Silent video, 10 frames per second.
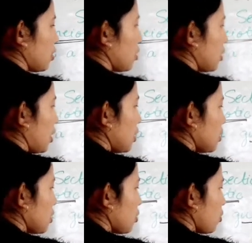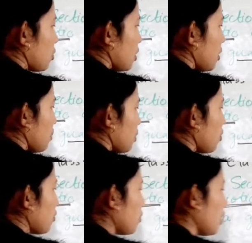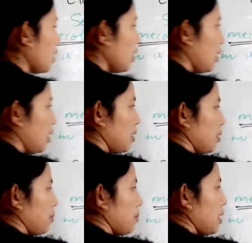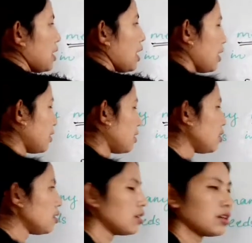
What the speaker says: That is the total number of male and the